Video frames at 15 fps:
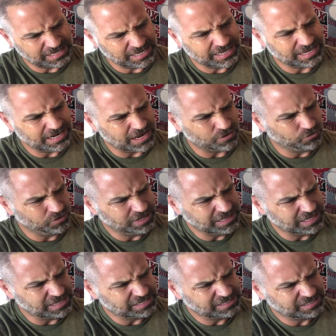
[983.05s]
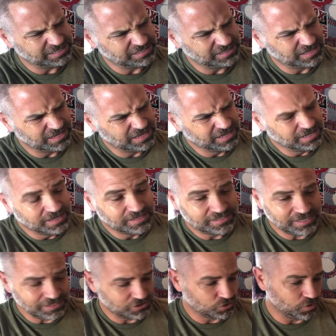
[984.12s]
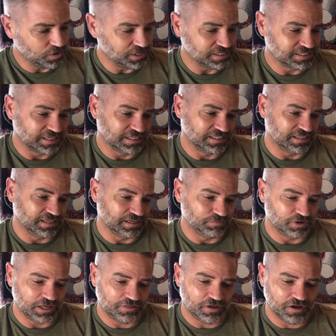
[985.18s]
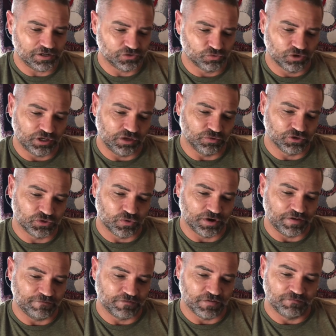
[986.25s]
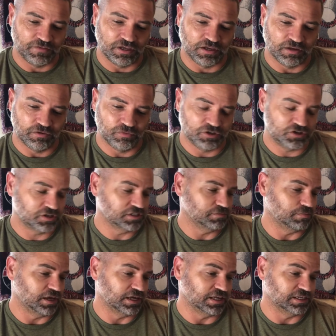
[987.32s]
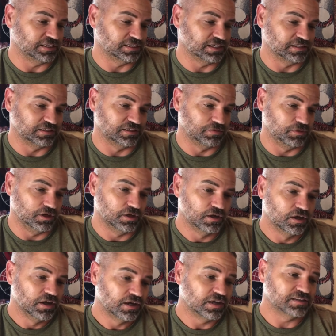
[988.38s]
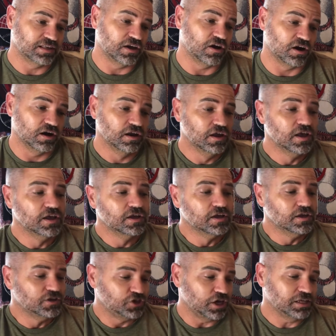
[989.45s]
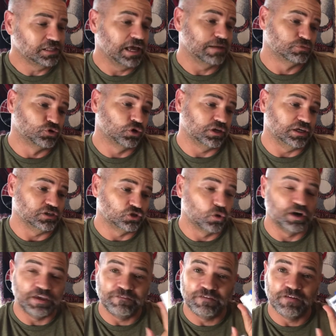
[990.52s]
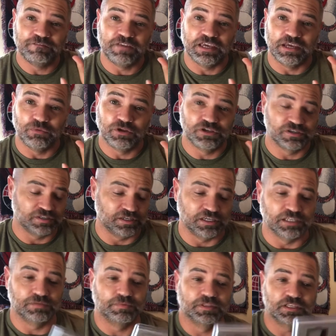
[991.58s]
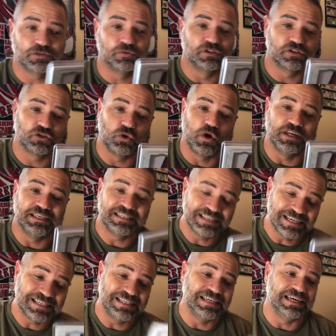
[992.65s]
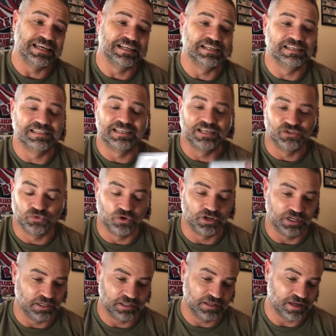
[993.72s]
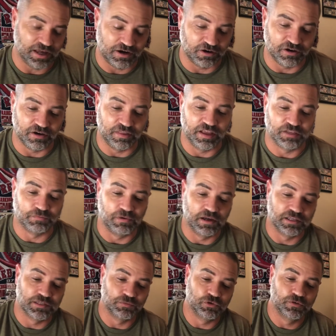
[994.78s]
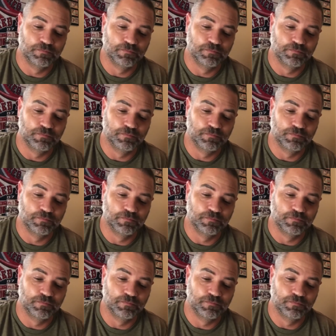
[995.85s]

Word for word: I cannot read this. It says 2016, but I thought his rookie was 2015, which doesn't make any sense to me, because they are. Jake Lamb's rookie is 2015, which is these, but this one's a 2016 and it says rookie. I don't know how that's possible.